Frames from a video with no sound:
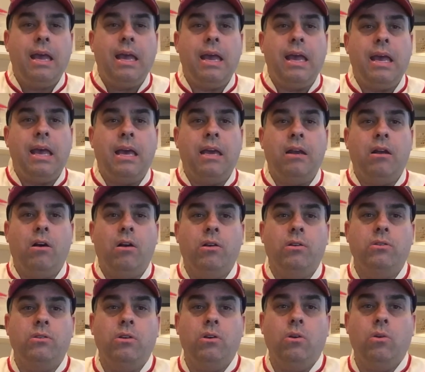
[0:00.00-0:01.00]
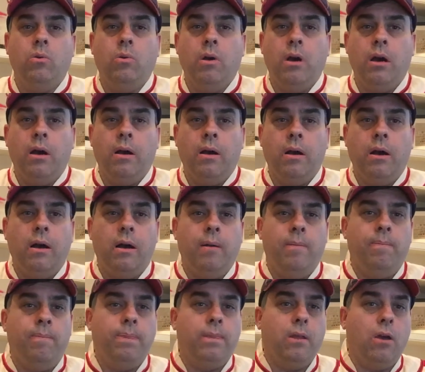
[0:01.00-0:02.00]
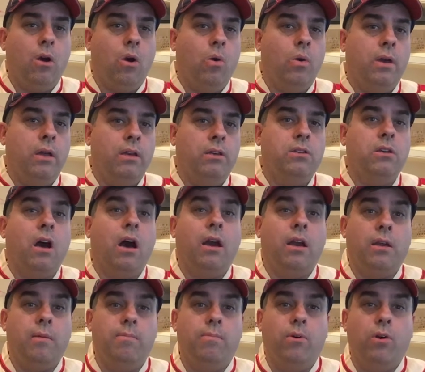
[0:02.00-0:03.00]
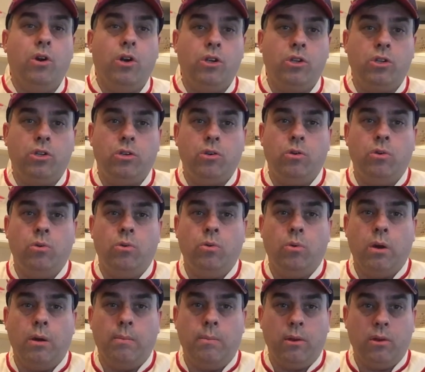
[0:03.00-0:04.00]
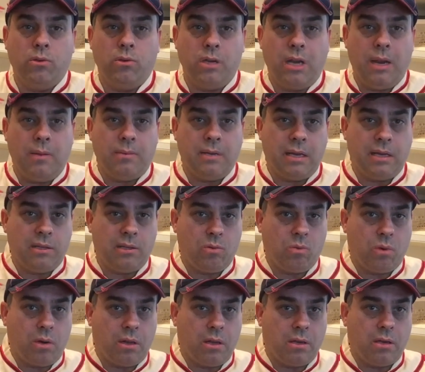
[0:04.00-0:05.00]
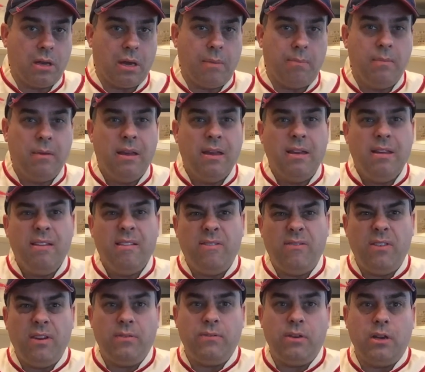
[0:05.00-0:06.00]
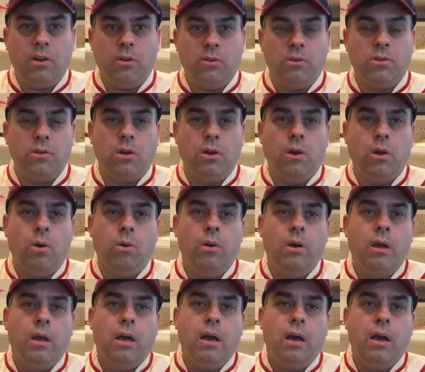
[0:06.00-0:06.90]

and also uh, Owen Donie Bush, who uh, Bill James has as one of the top 50 or so